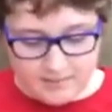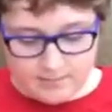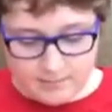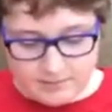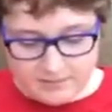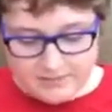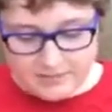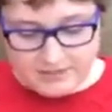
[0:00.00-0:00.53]

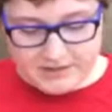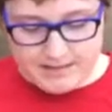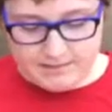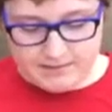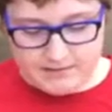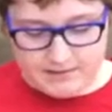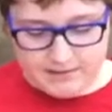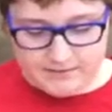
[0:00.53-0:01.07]
appropriate job
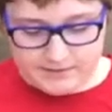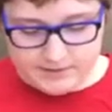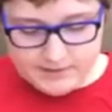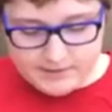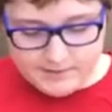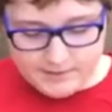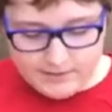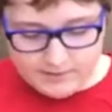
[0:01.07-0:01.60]
skills.
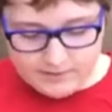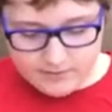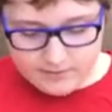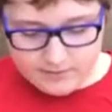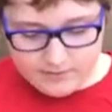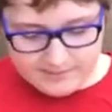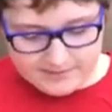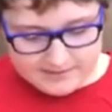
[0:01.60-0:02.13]
They were
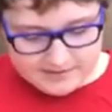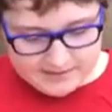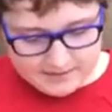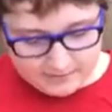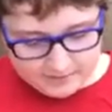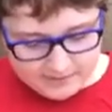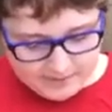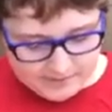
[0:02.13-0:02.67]
only
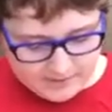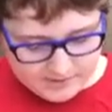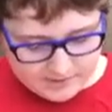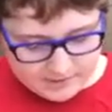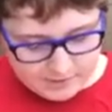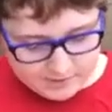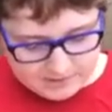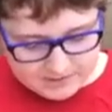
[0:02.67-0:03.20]
potato farmers
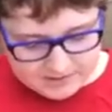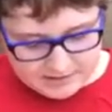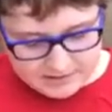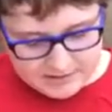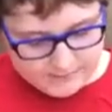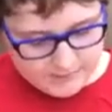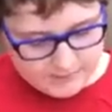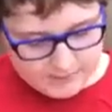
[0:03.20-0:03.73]
who didn't
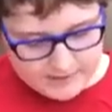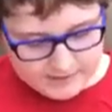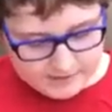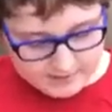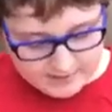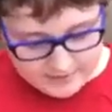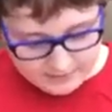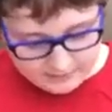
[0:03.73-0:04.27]
have the right
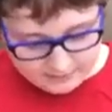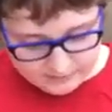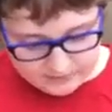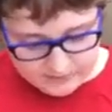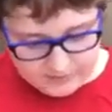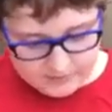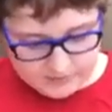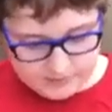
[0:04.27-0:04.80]
kind of
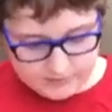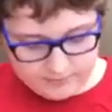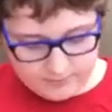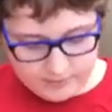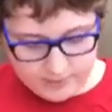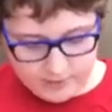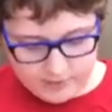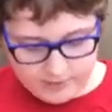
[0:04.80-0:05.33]
skills
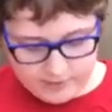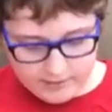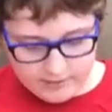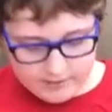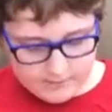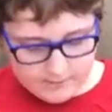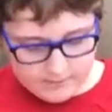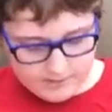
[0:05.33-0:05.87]
for working
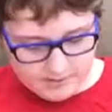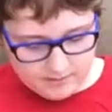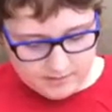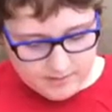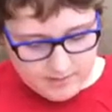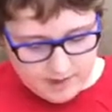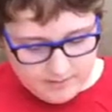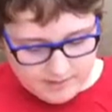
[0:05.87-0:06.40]
on the big
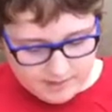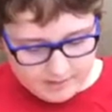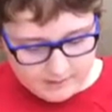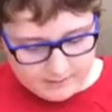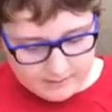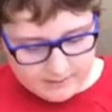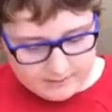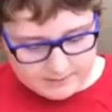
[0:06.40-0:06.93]
American
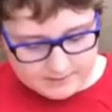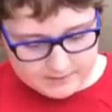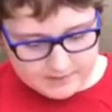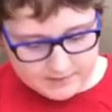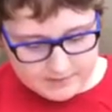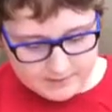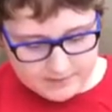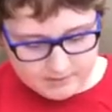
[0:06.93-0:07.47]
farms
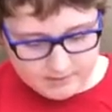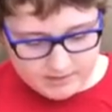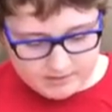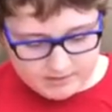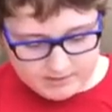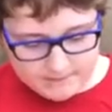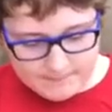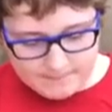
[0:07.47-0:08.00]
of the
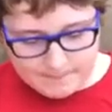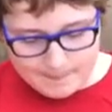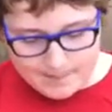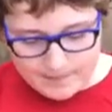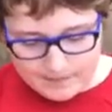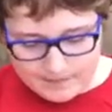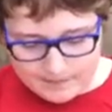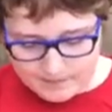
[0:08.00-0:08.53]
Midwest.
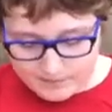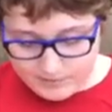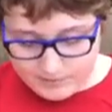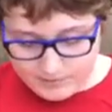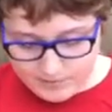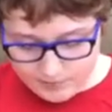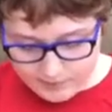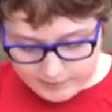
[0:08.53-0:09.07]
As a
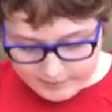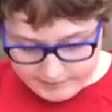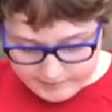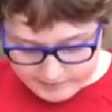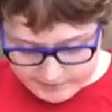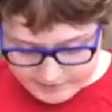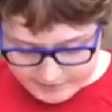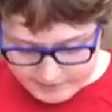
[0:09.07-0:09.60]
result, the
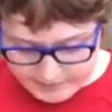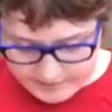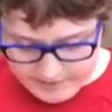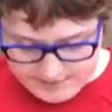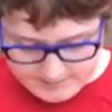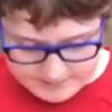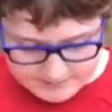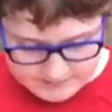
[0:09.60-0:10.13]
Irish ended
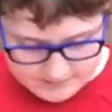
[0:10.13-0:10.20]
up